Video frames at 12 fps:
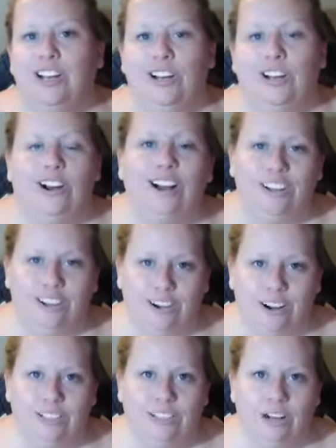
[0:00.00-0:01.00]
God and
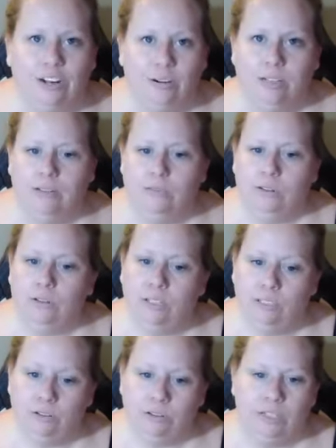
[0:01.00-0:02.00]
goddess honoring level.
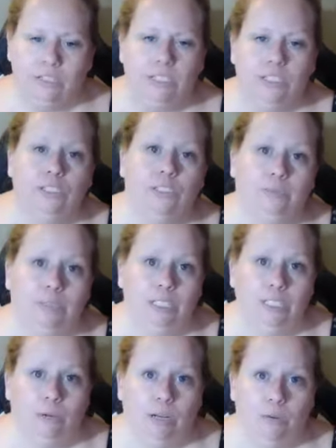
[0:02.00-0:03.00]
These are things that you should be
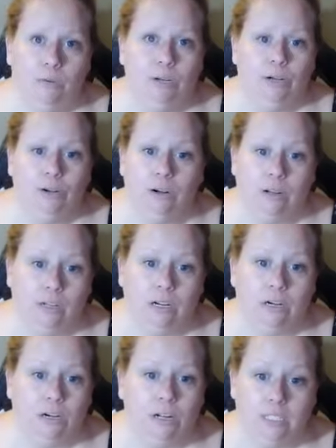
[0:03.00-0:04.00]
doing when you're calling
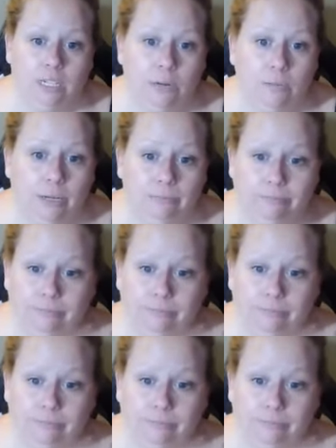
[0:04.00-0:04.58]
on gods anyway.